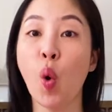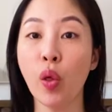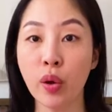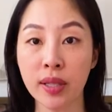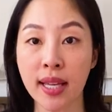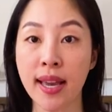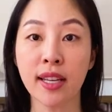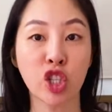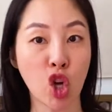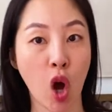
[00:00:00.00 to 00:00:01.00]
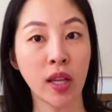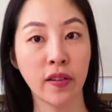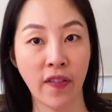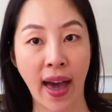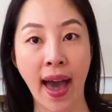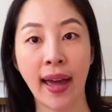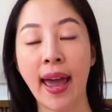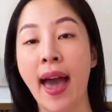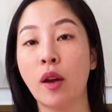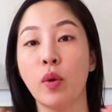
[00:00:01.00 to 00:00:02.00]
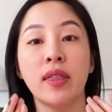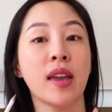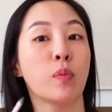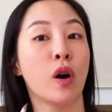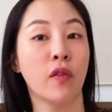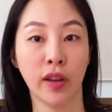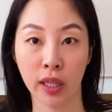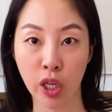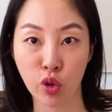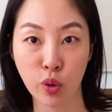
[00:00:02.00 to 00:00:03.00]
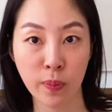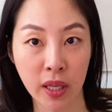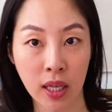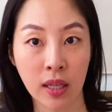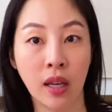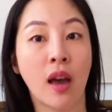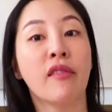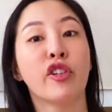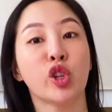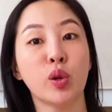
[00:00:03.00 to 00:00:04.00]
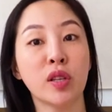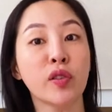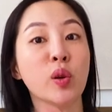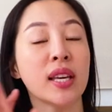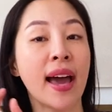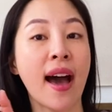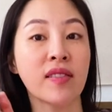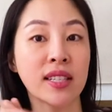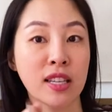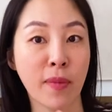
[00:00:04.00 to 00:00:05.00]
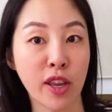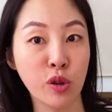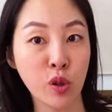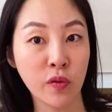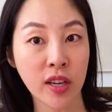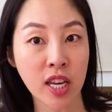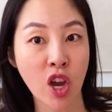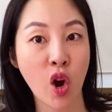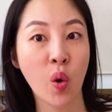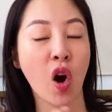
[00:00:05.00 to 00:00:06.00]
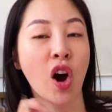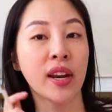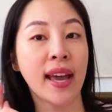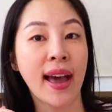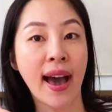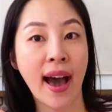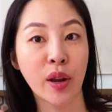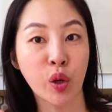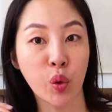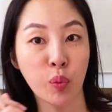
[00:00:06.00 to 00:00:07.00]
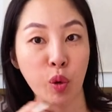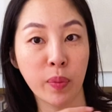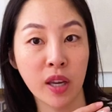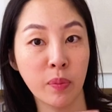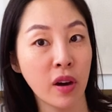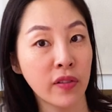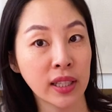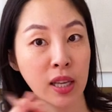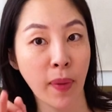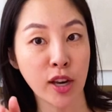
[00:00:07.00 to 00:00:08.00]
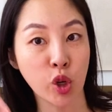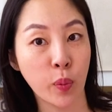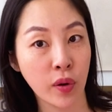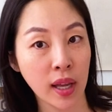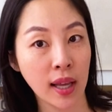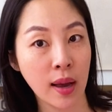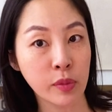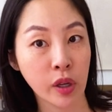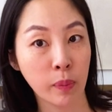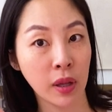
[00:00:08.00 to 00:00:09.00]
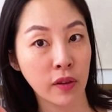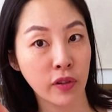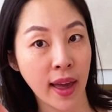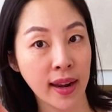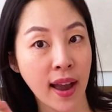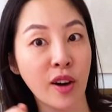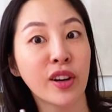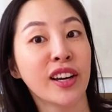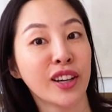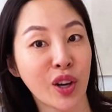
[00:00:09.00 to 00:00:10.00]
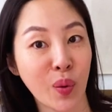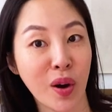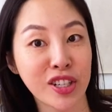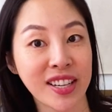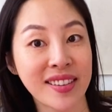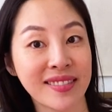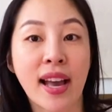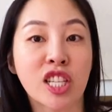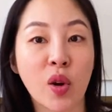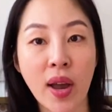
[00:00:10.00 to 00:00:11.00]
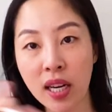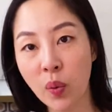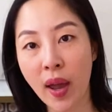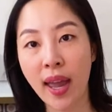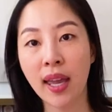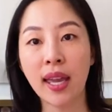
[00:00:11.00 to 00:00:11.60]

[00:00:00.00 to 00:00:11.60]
all those things, jolly fat and with a perfectly groomed beard. For those of you that haven't seen my YouTube video on how to groom your beard perfectly by Joe Barella, I'm doing a plug for that now, go watch it. So anyway,